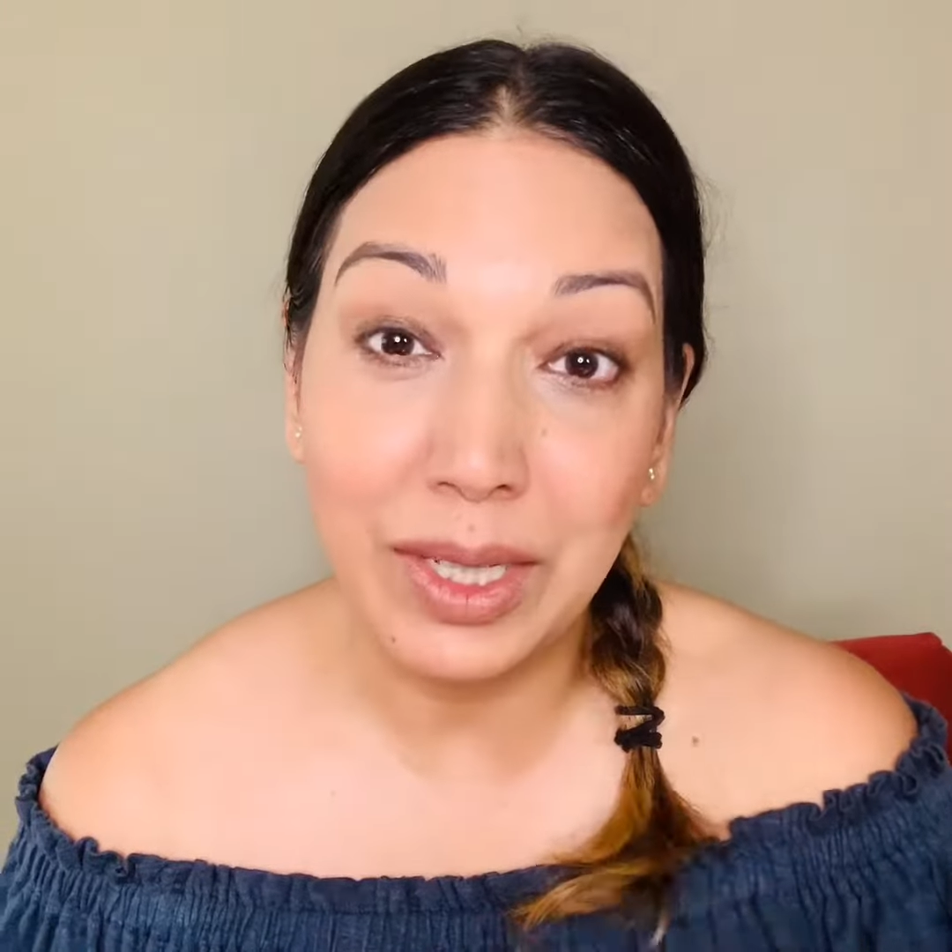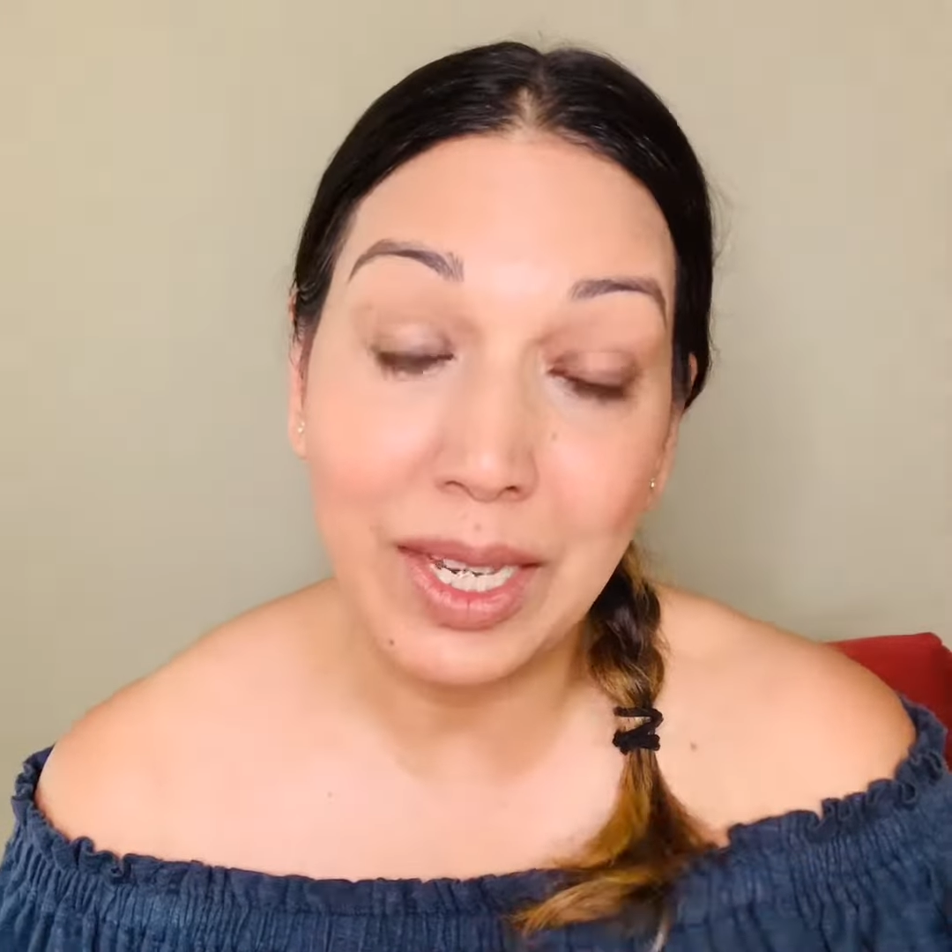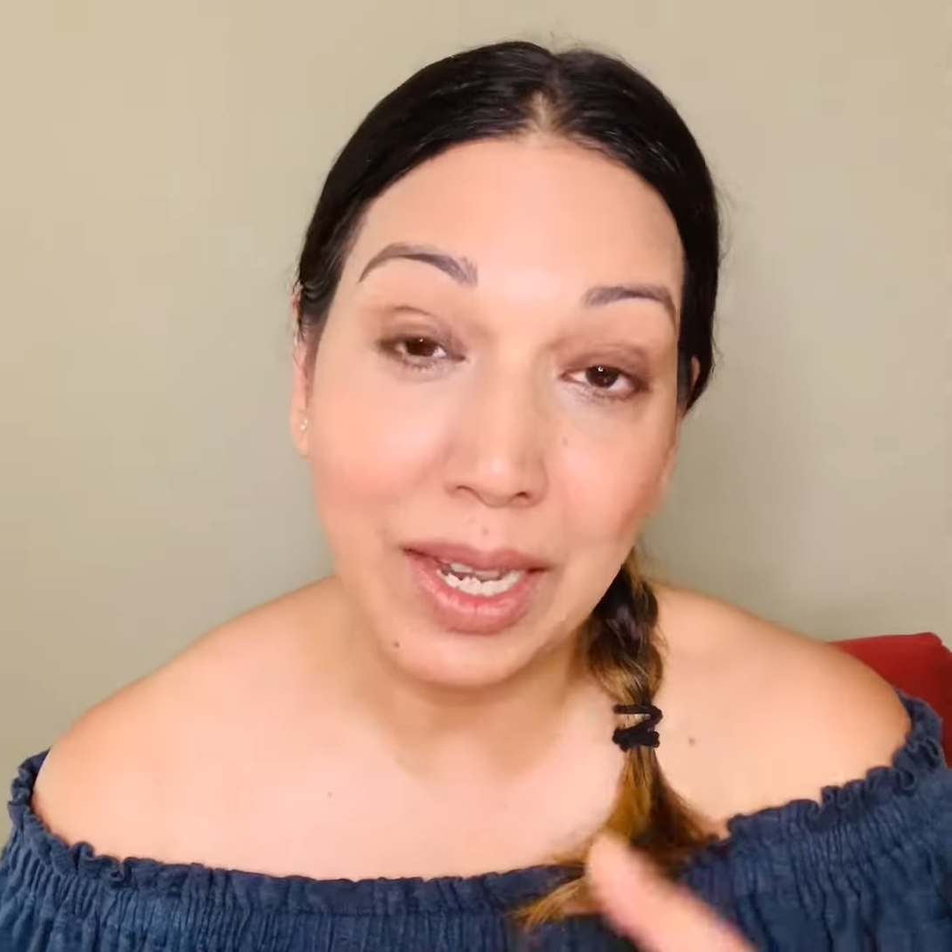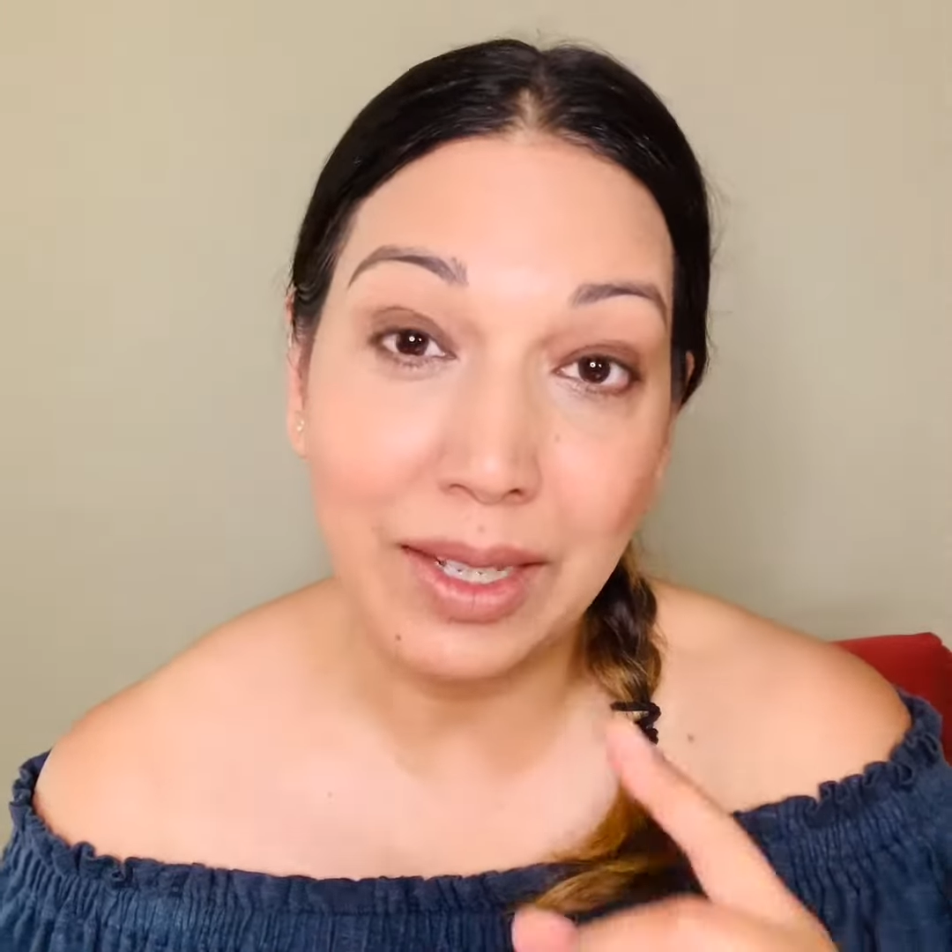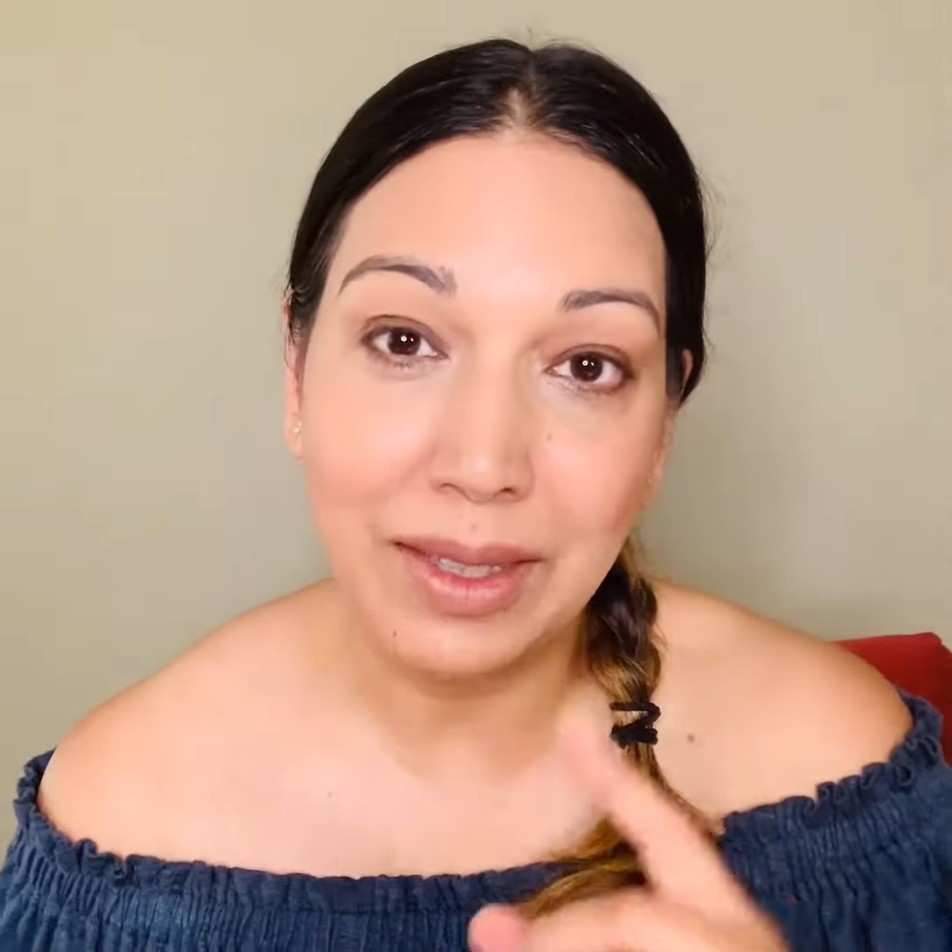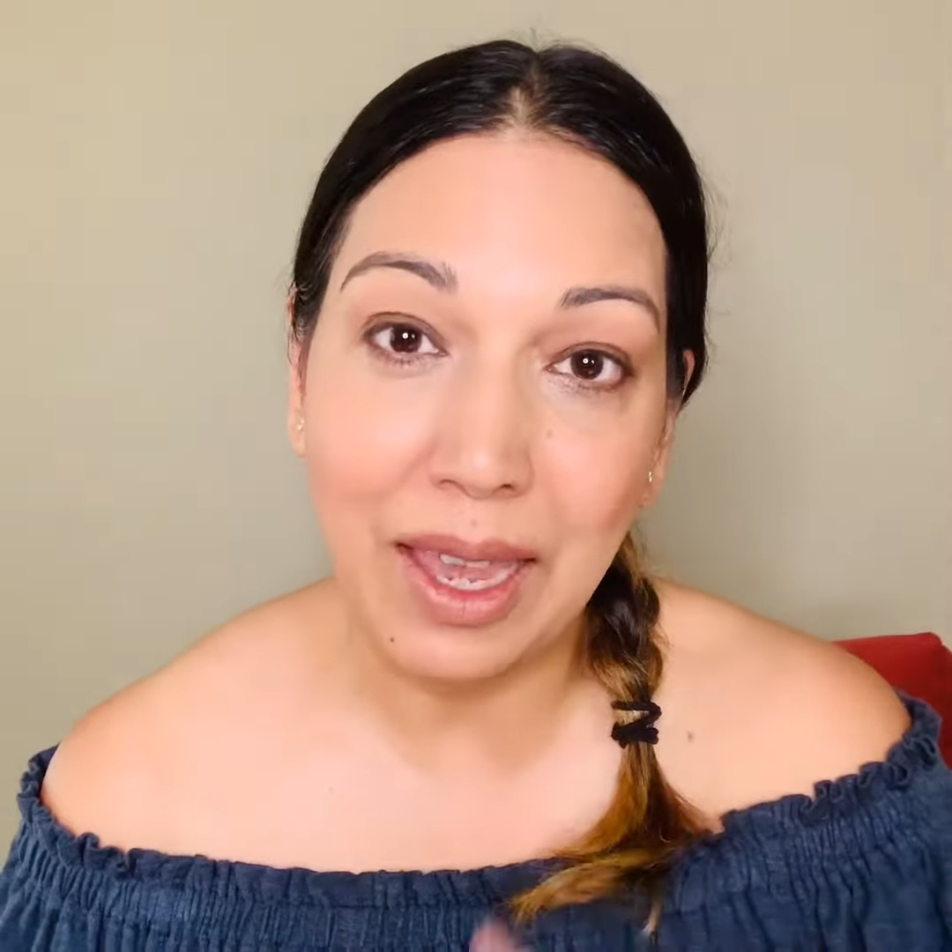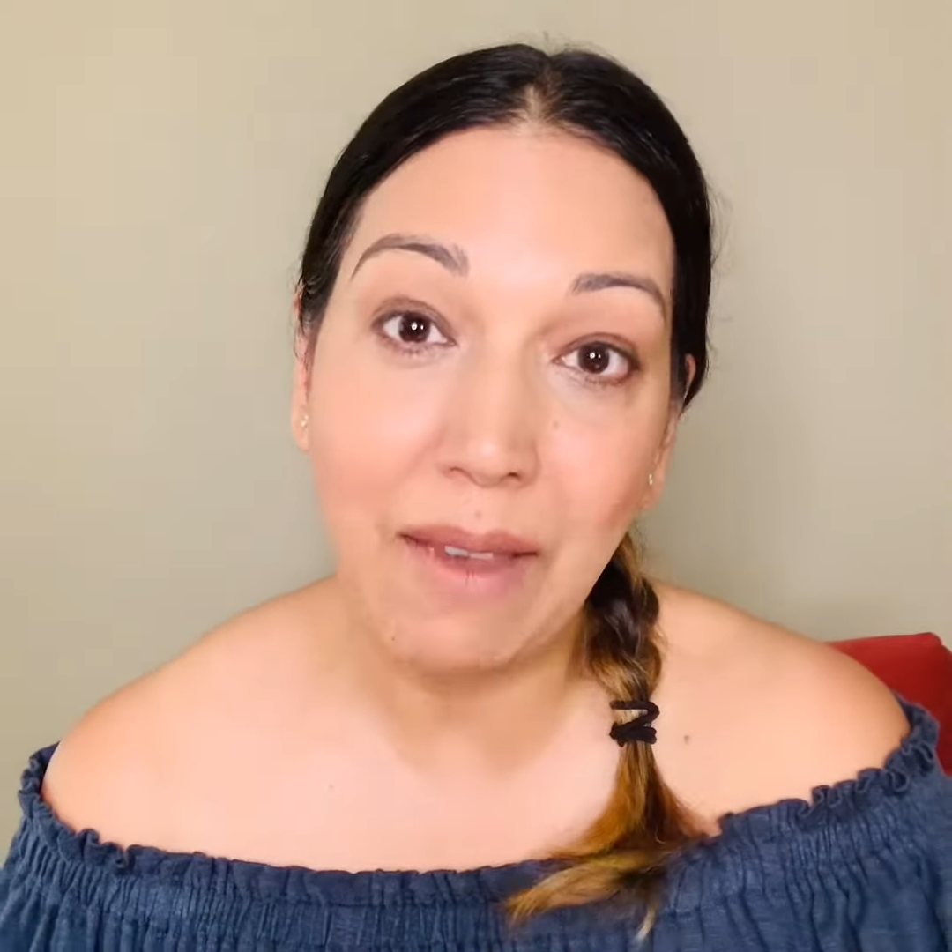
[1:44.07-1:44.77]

takes